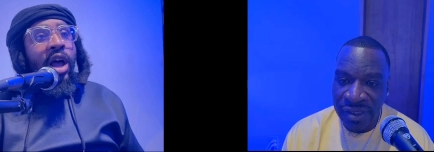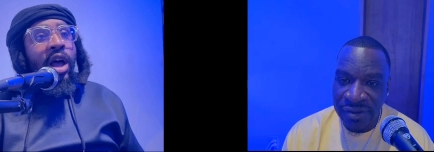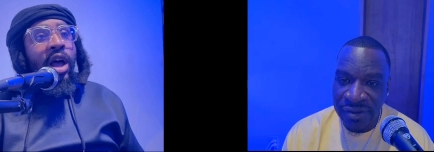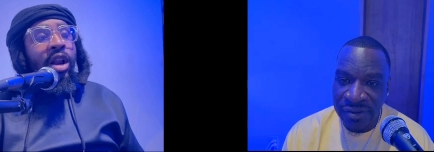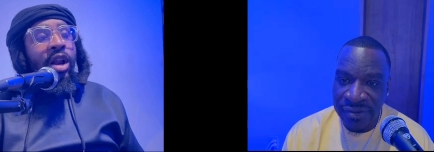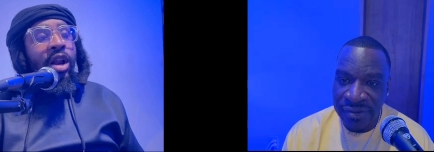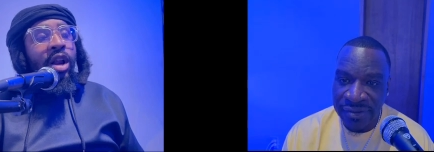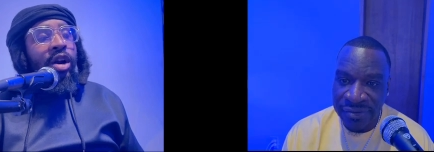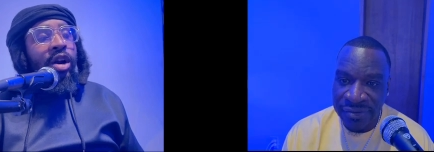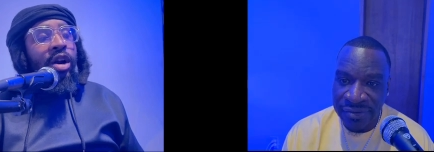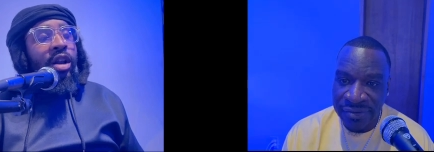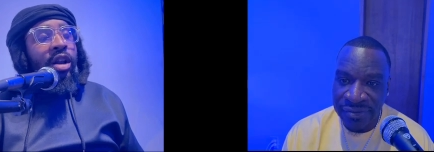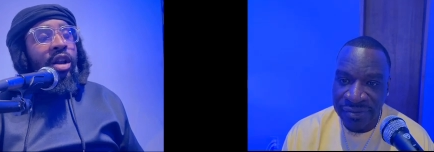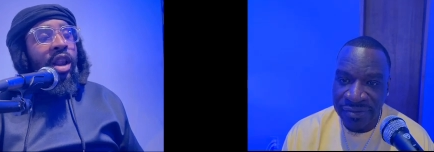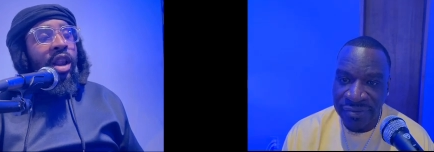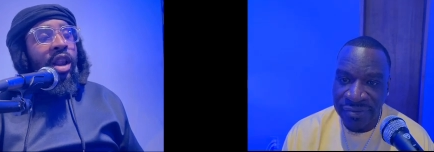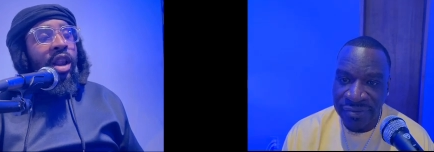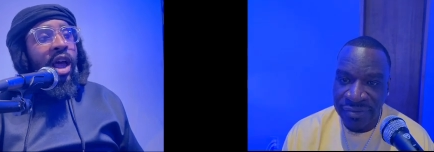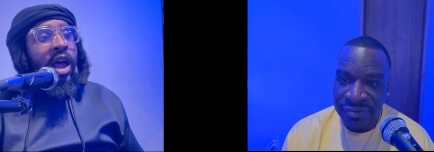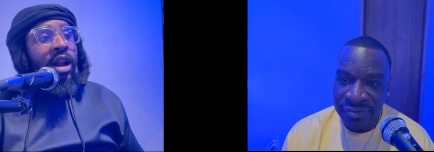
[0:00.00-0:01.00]
Speaker 1: I learn it a
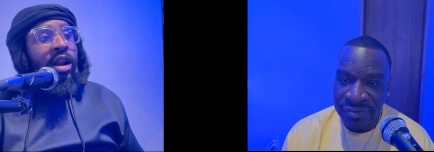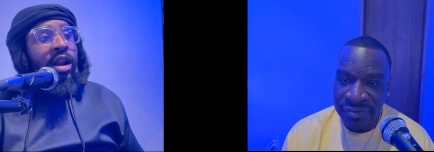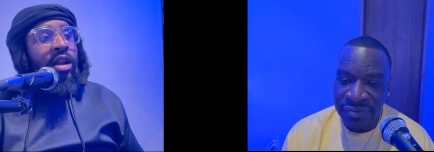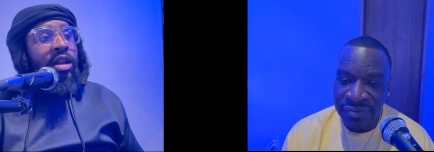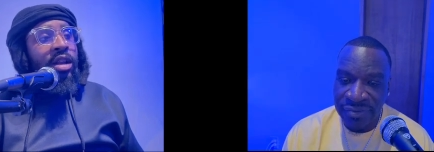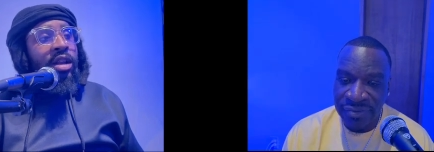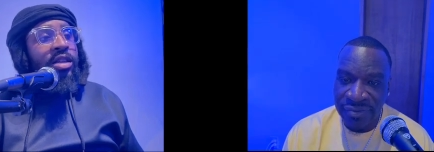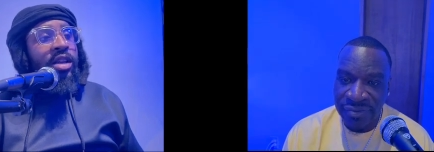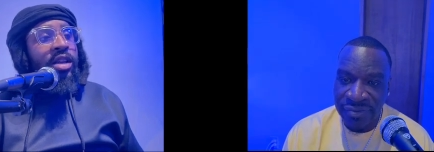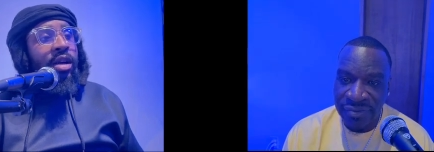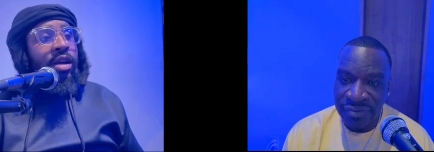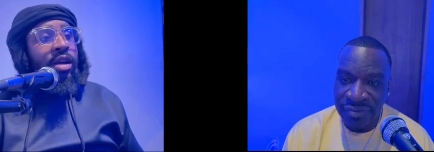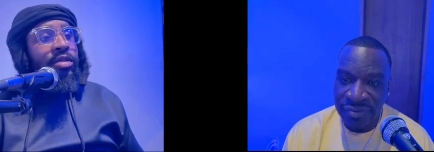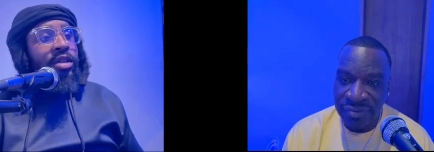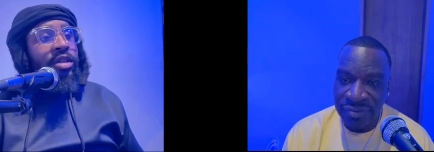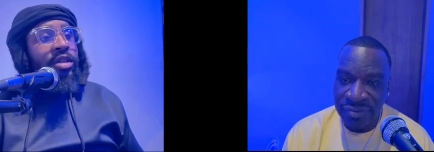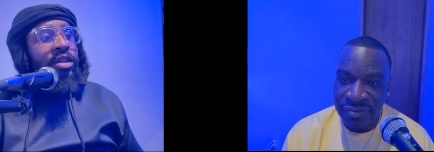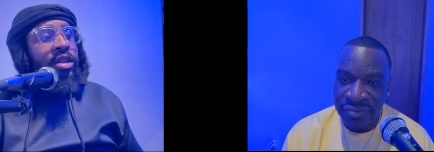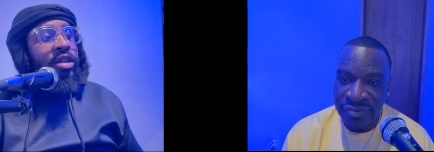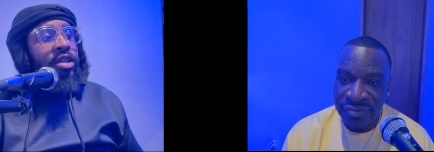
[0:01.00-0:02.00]
lot of the times is to